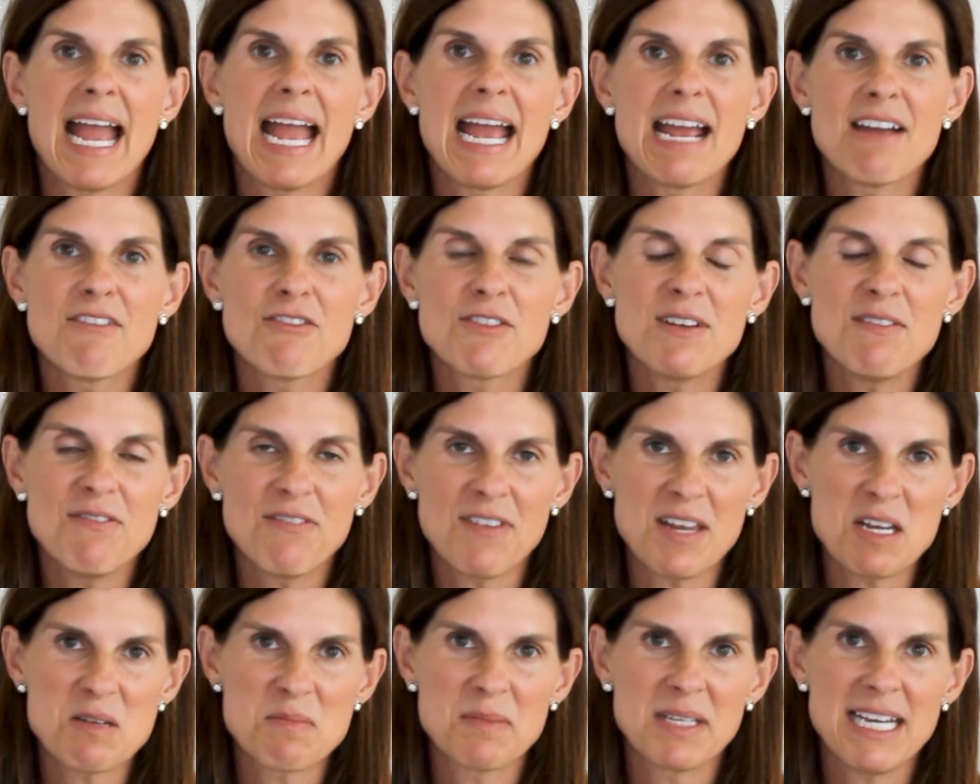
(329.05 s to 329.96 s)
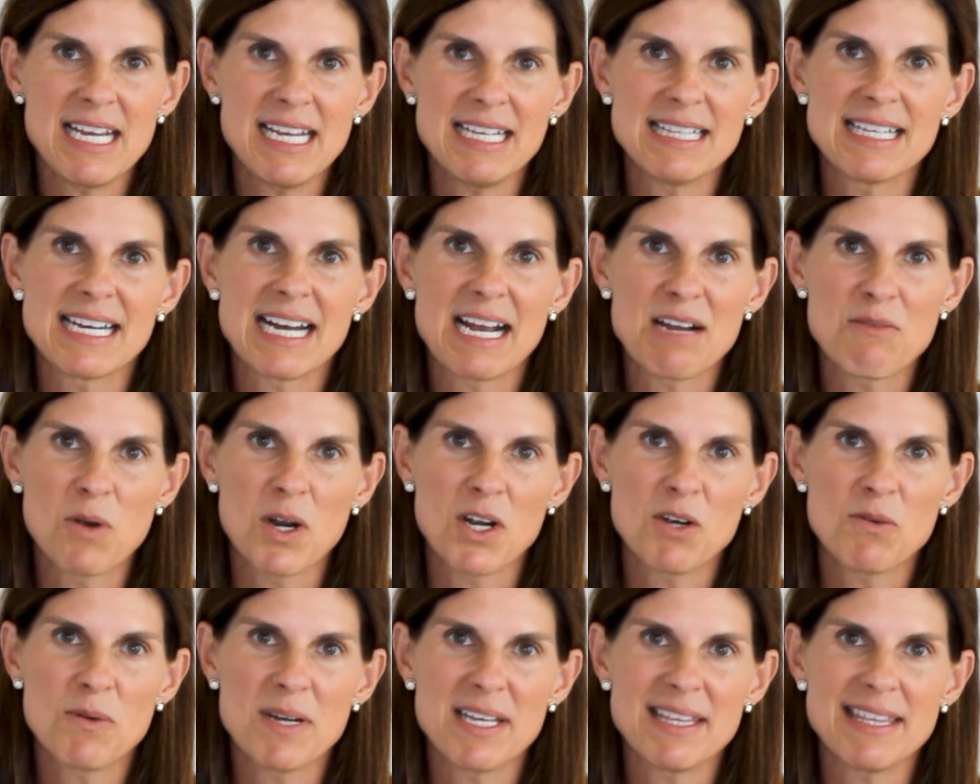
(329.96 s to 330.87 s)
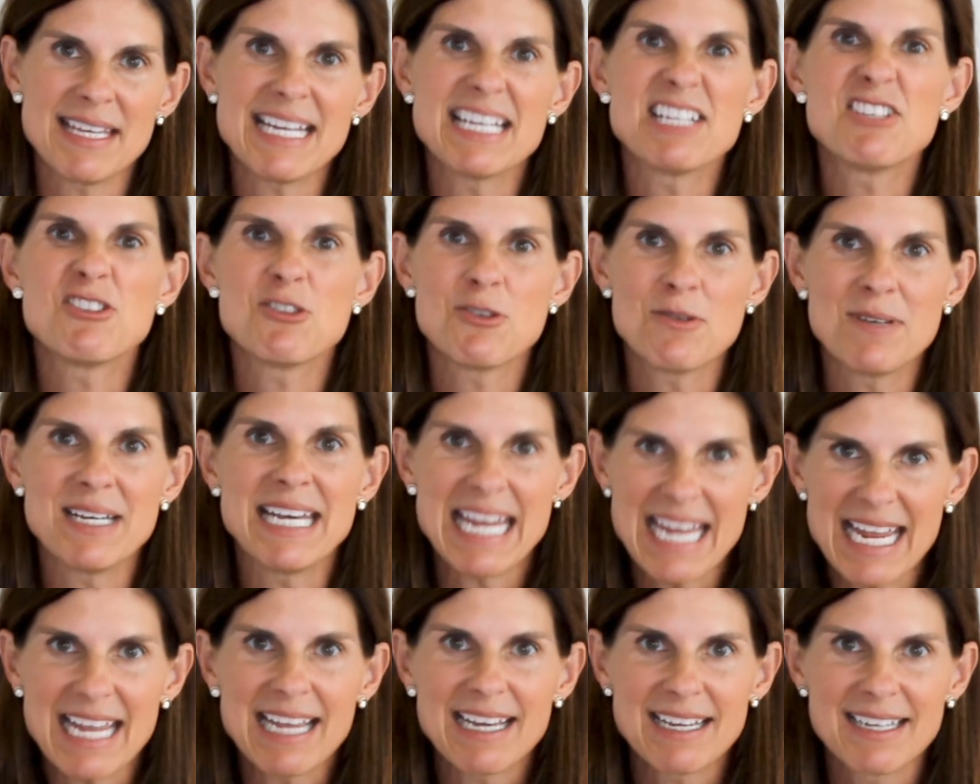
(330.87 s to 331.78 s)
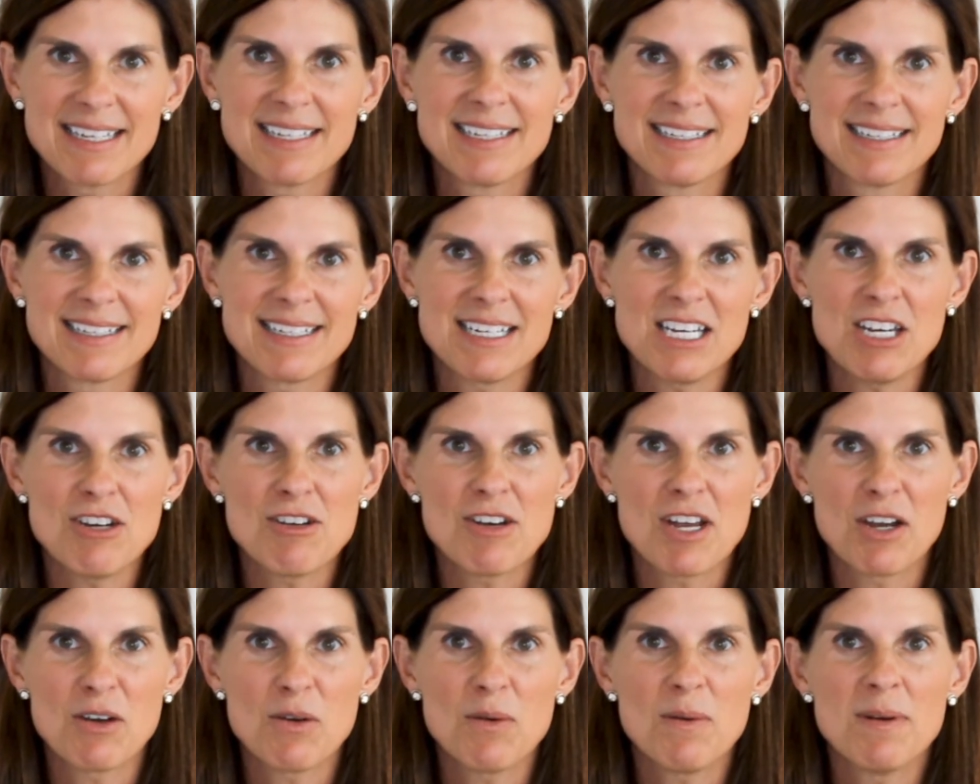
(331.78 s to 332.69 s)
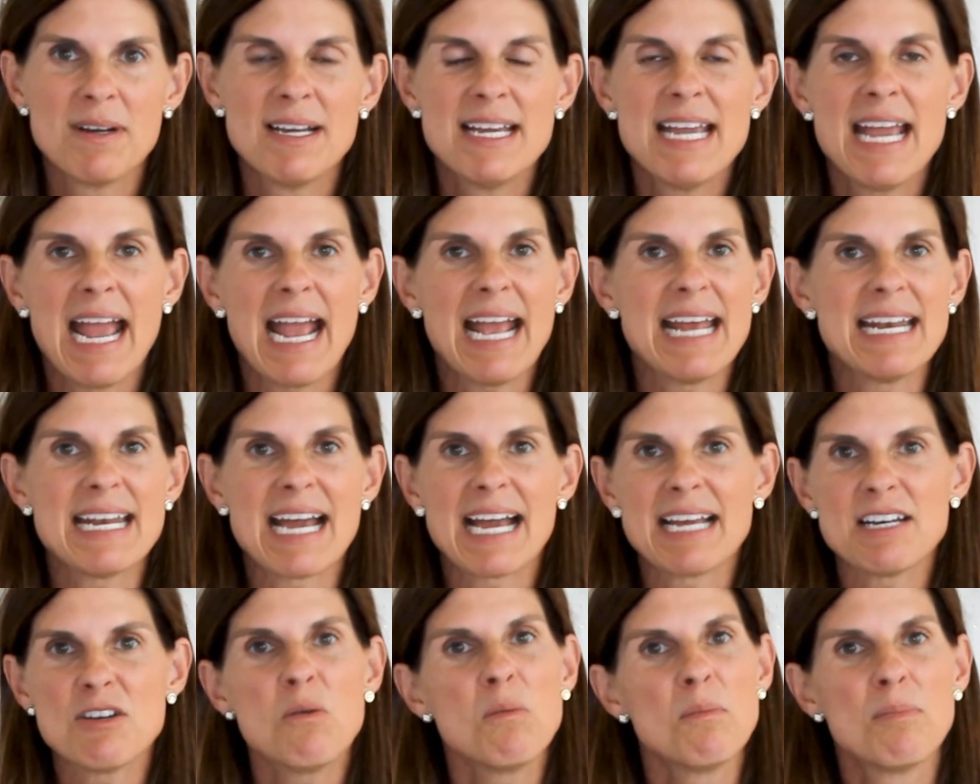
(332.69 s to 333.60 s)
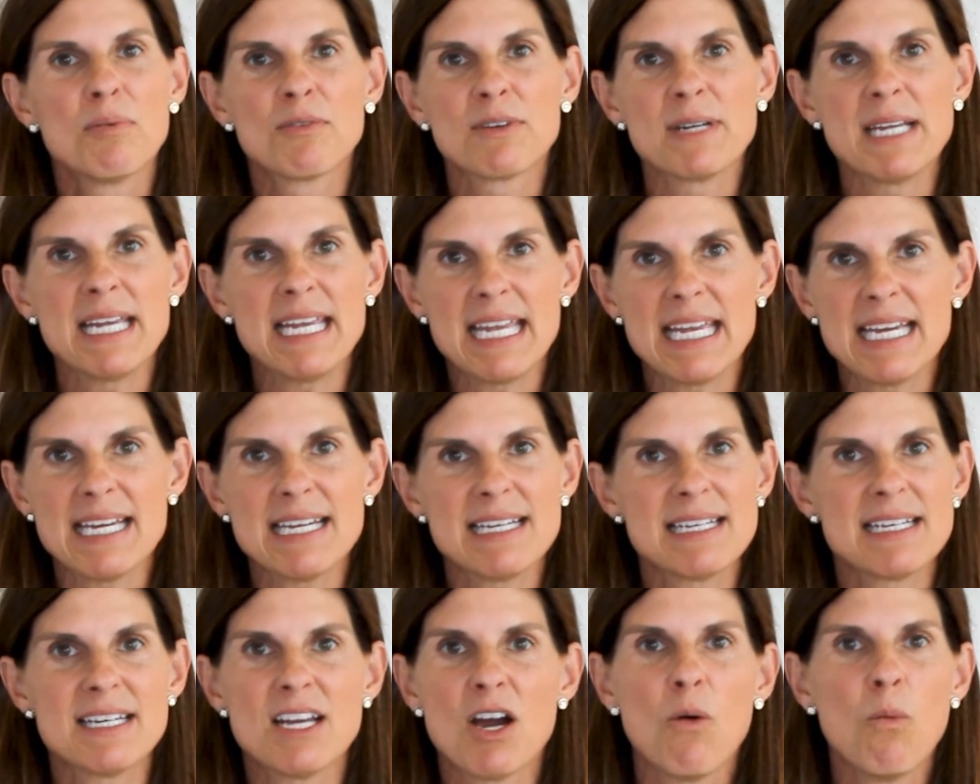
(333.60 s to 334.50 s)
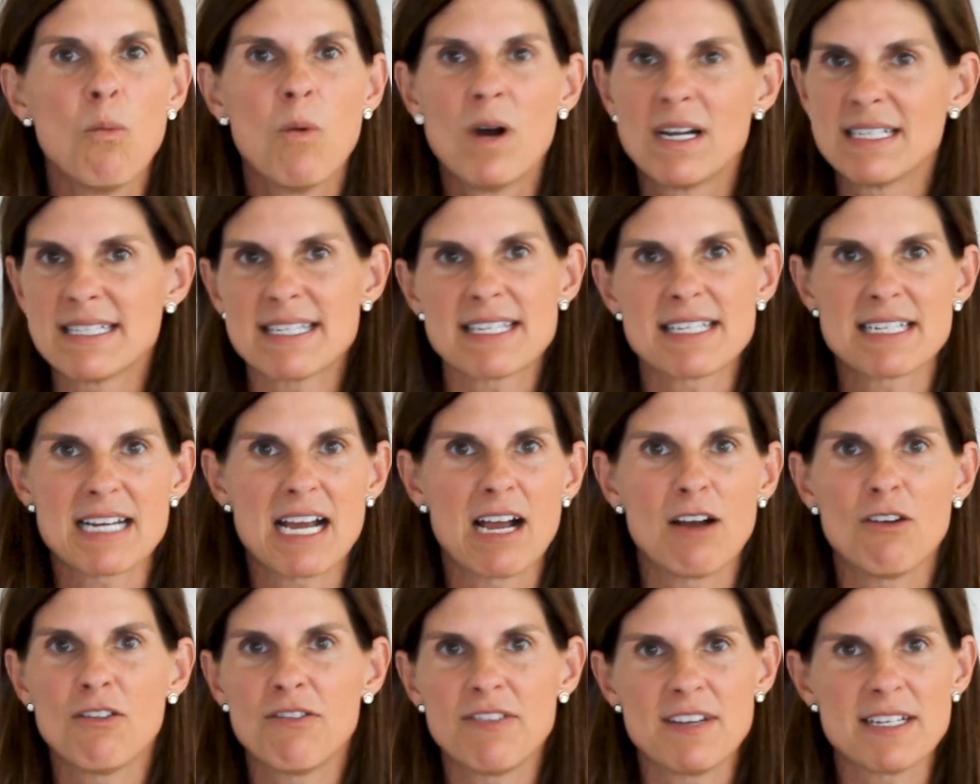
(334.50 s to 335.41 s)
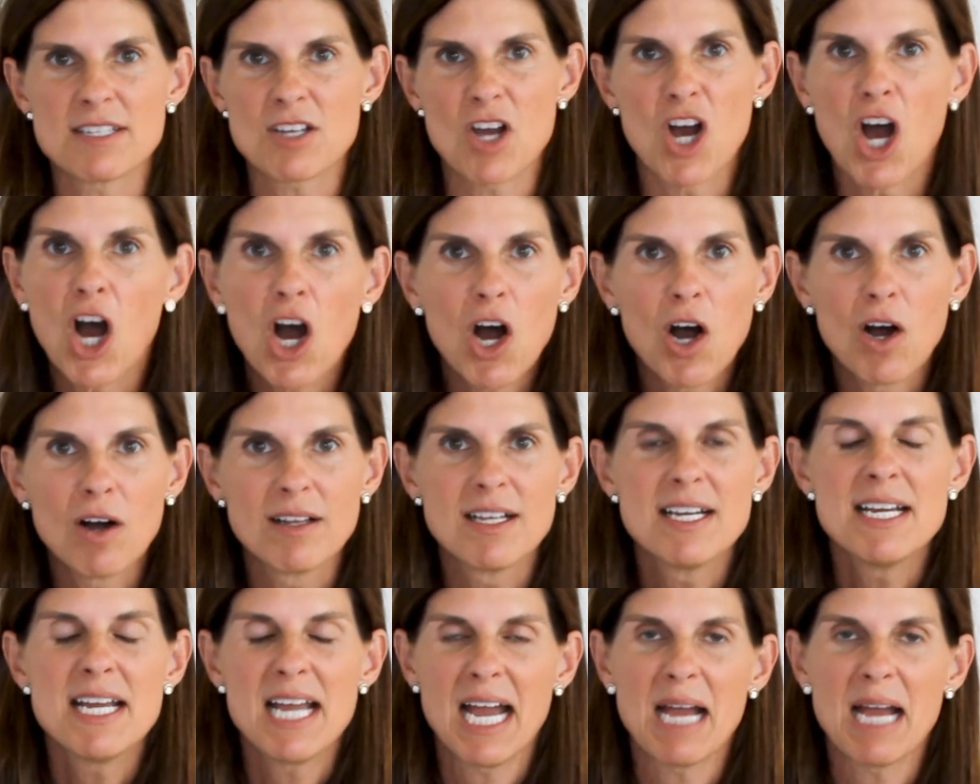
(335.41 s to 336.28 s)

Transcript: Every family that I work with is unique, you know, and I don't bring in a one style fits all.